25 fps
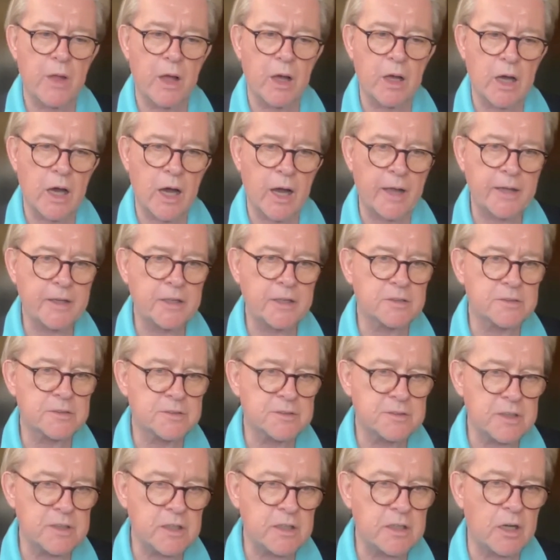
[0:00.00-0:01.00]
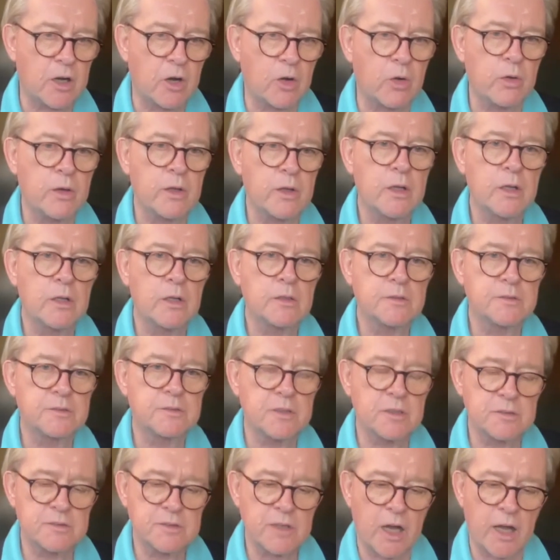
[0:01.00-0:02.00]
iCasino,
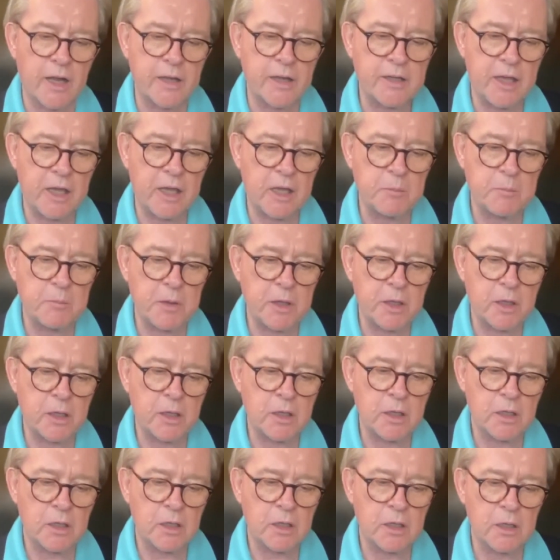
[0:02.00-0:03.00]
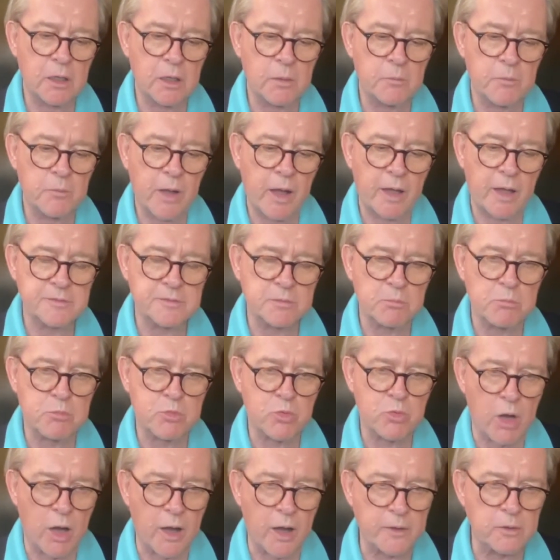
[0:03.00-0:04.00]
since iGaming has a
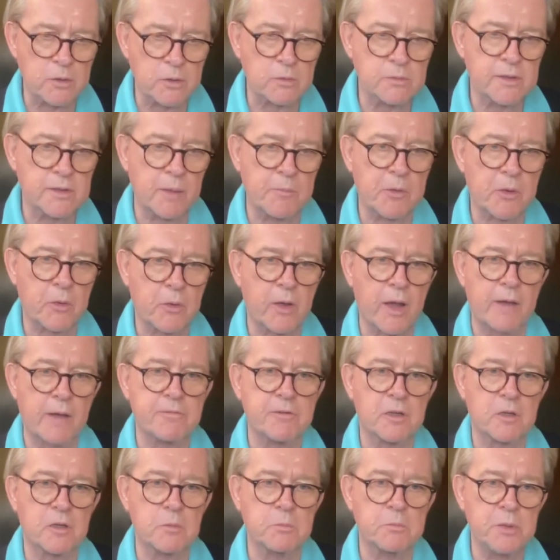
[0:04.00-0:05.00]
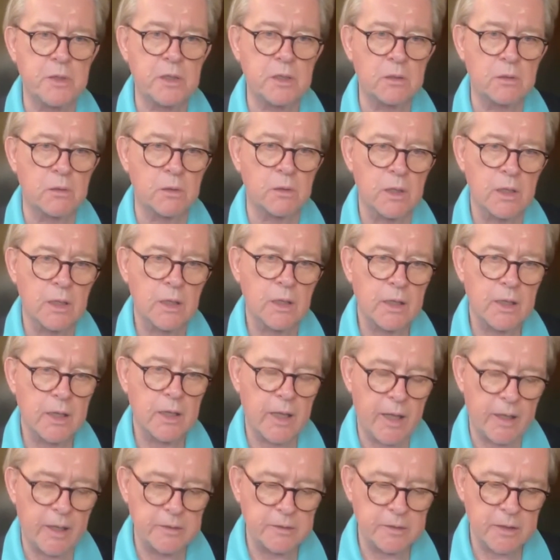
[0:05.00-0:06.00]
broader demographic appeal
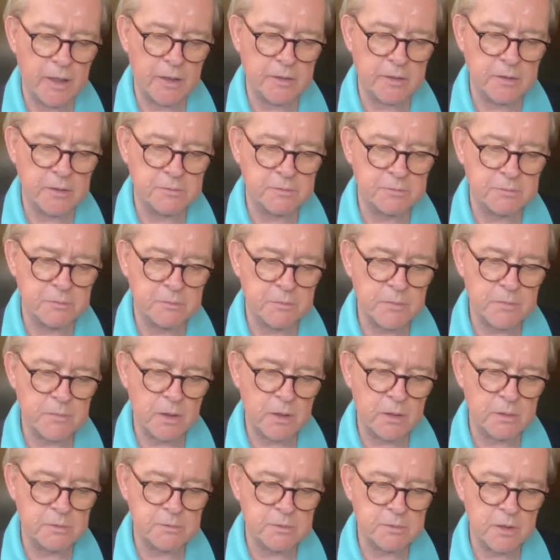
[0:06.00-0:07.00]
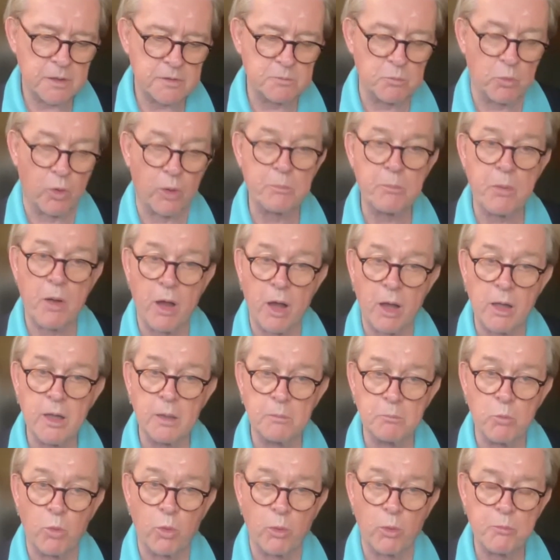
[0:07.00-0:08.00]
and is more
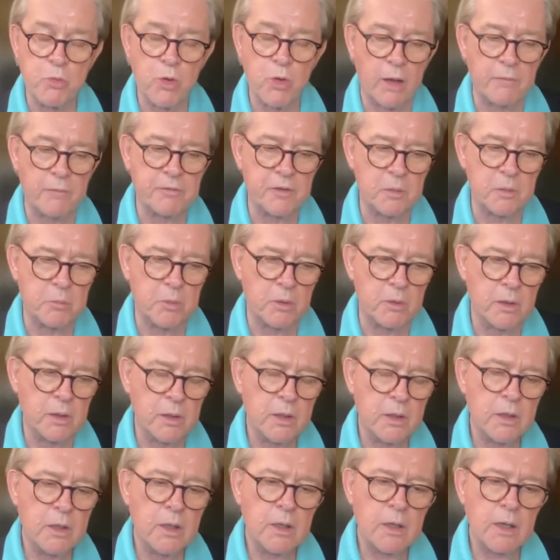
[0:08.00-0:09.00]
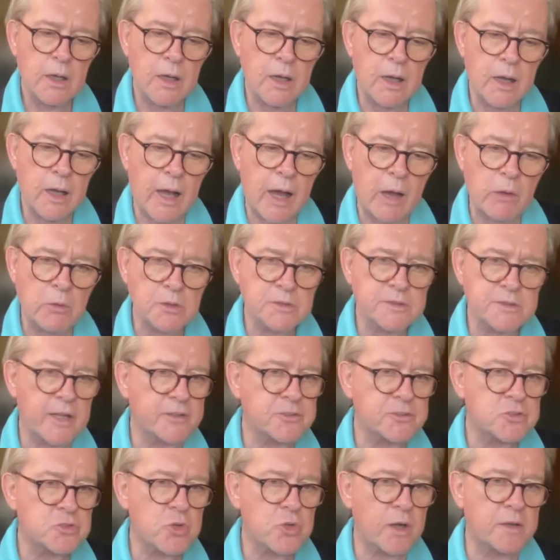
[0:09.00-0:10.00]
profitable. How has
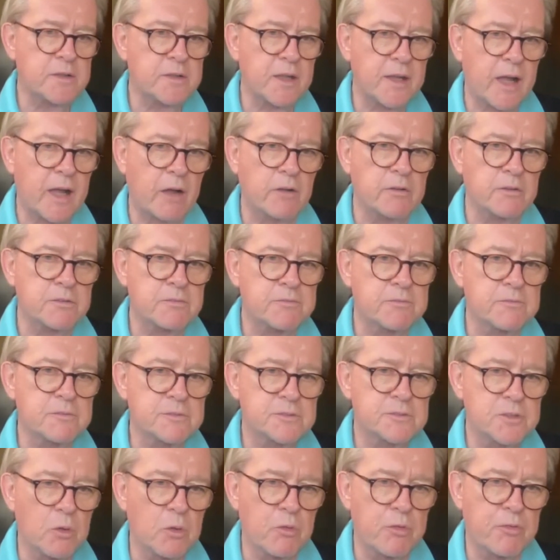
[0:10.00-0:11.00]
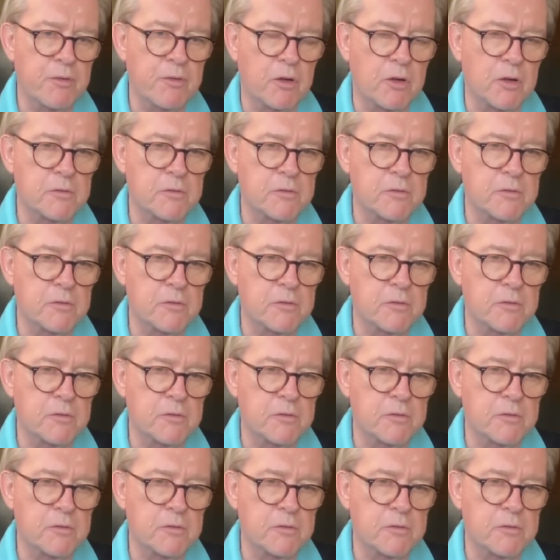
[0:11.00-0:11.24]
that trended out so far